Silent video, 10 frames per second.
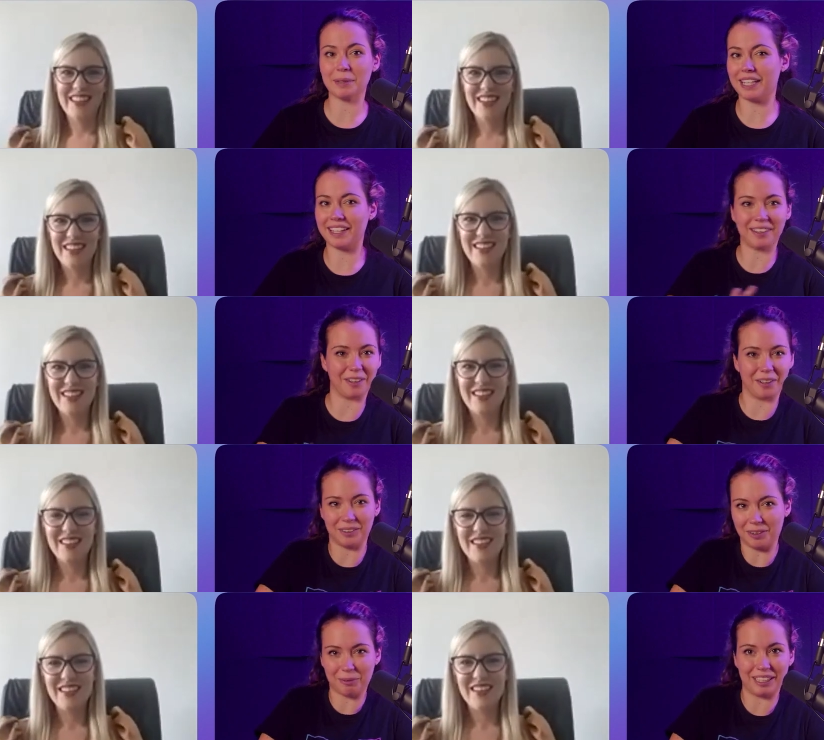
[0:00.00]
Speaker 1: company
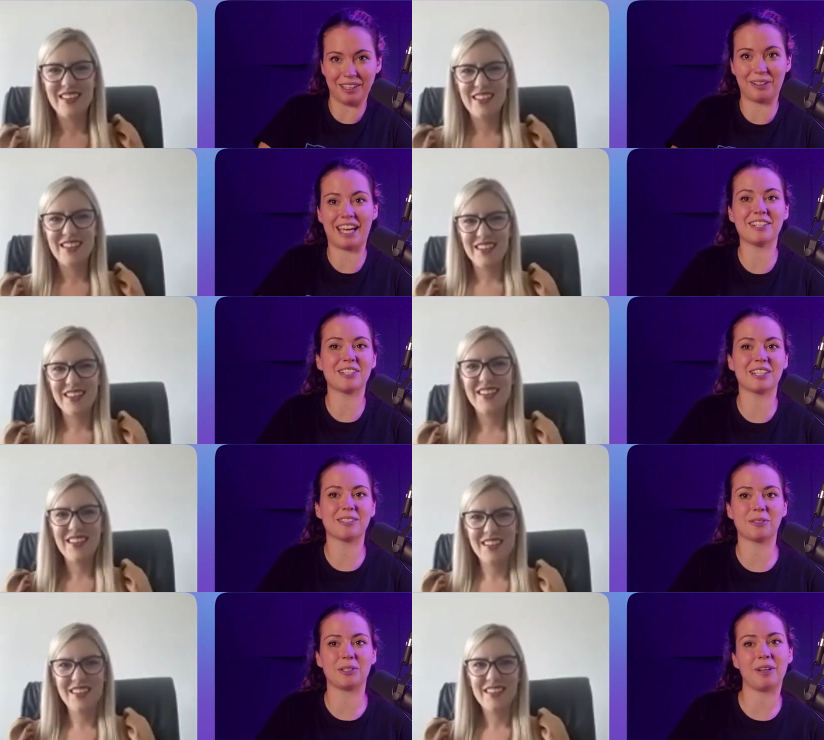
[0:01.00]
on three
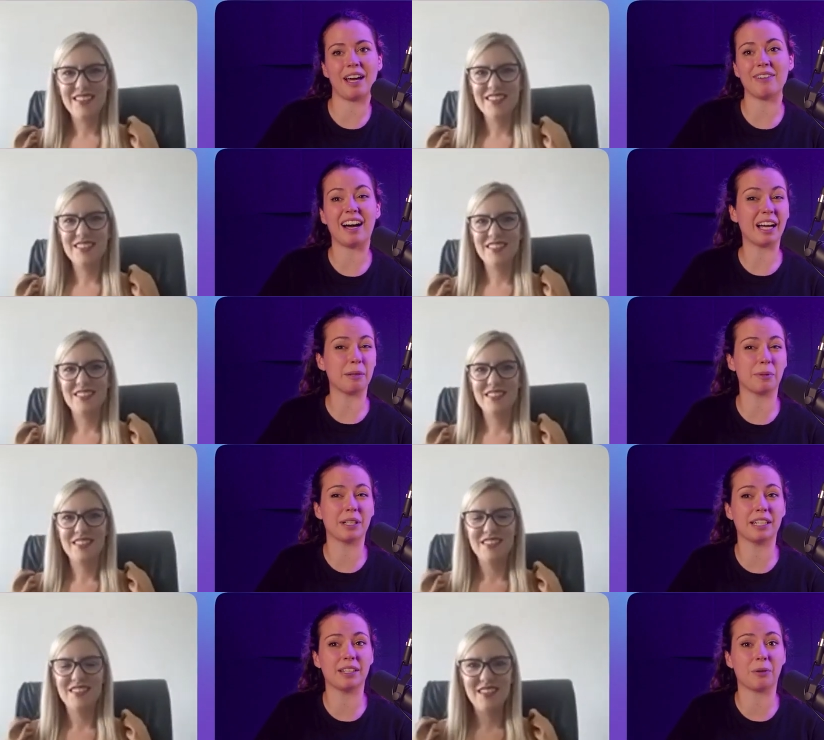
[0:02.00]
locations, or do you have a
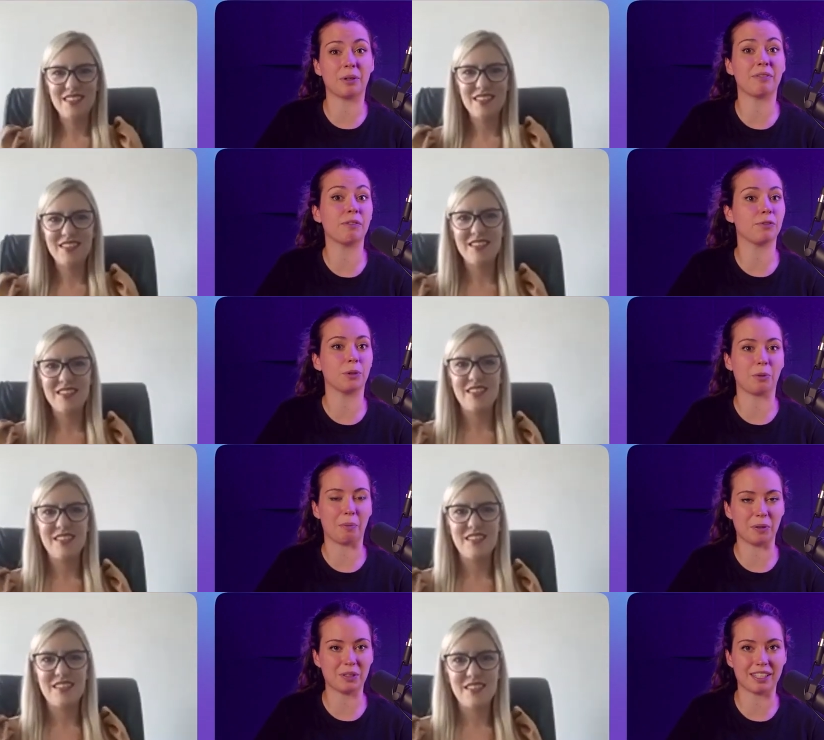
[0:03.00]
hybrid or even full
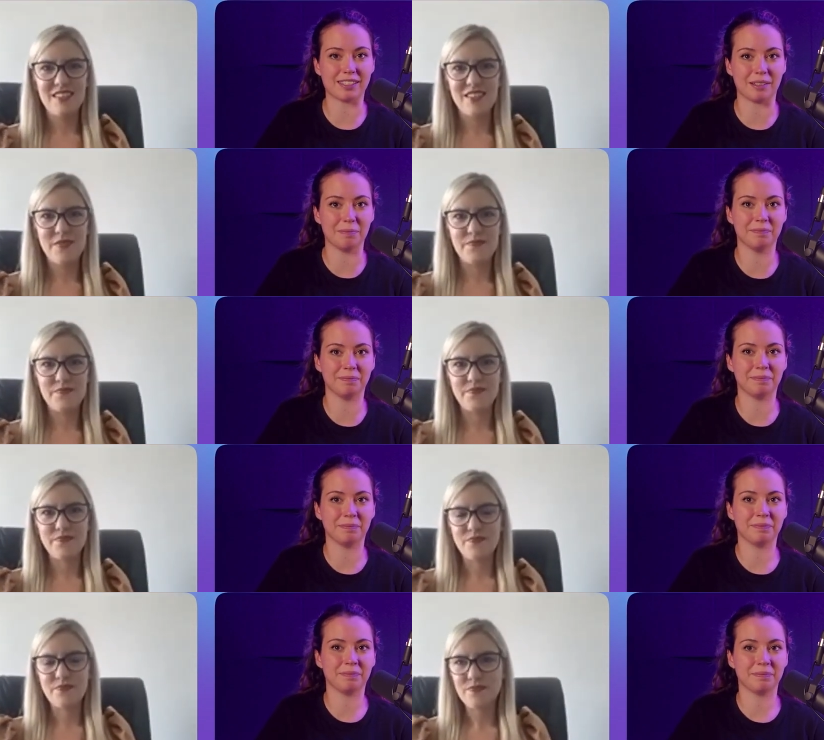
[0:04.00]
remote system?
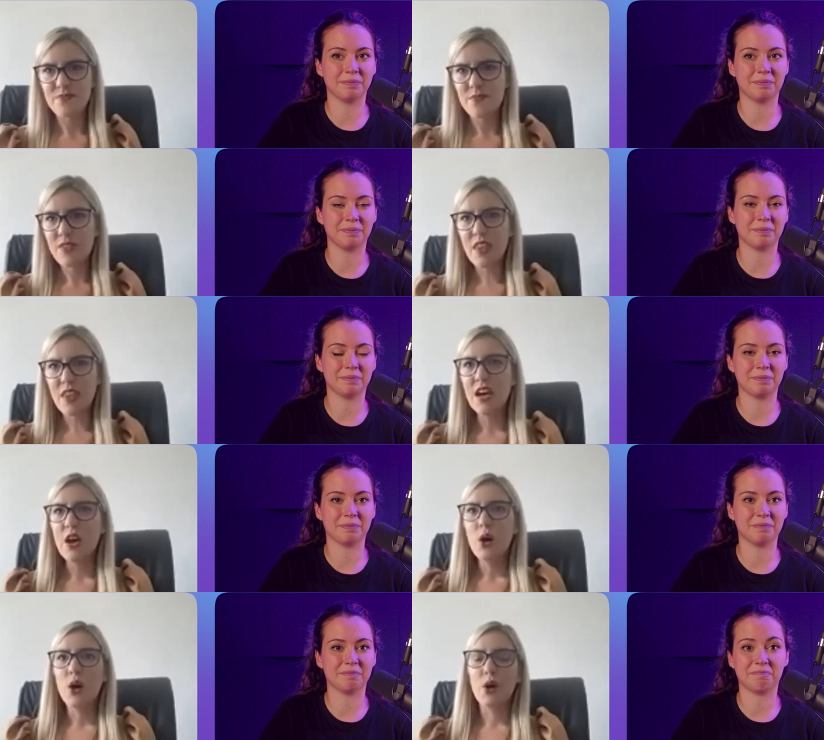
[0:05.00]

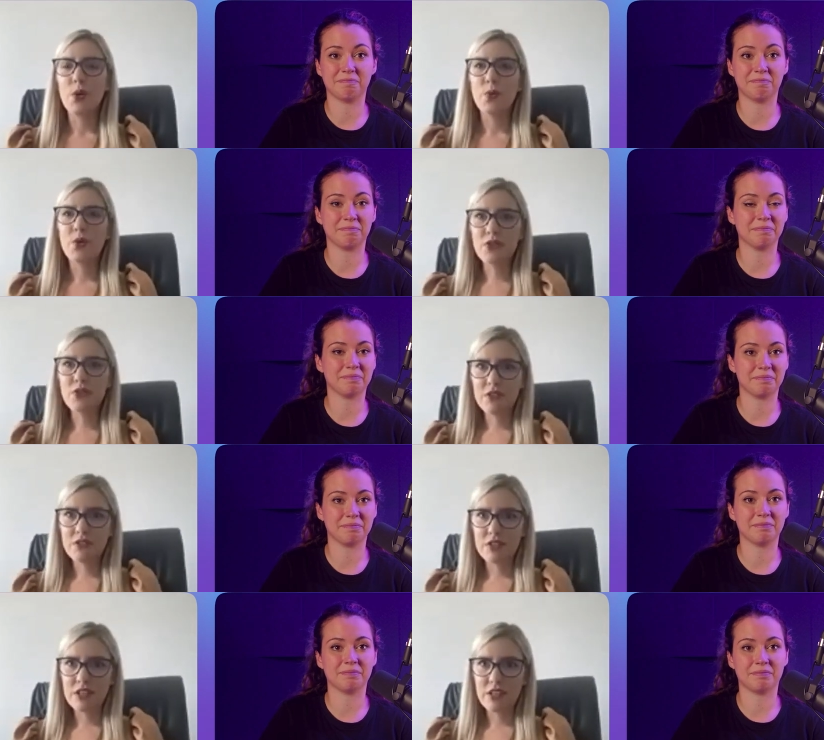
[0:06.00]
Speaker 2: Uh, we are
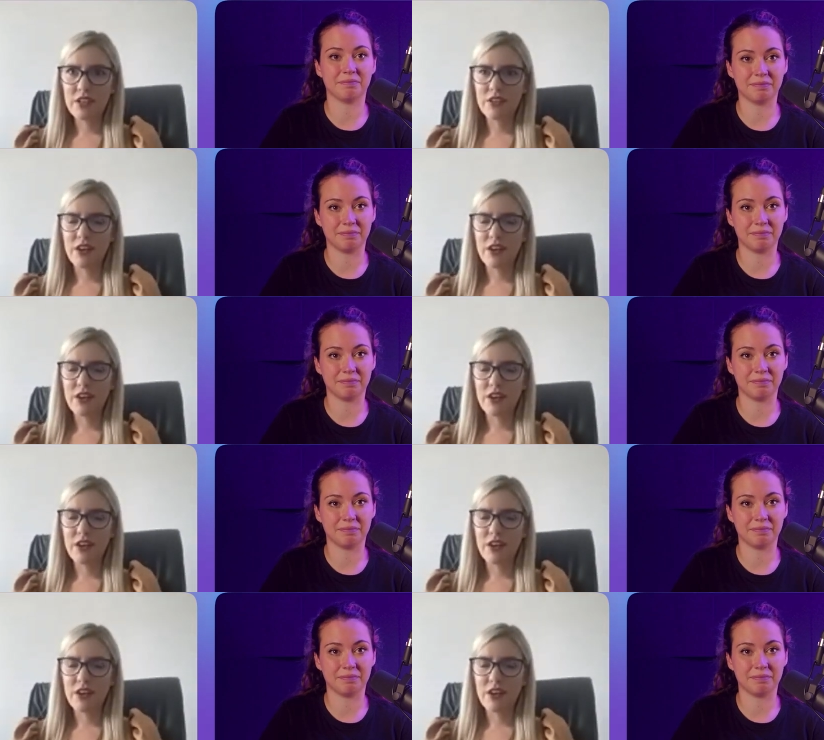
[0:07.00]
currently in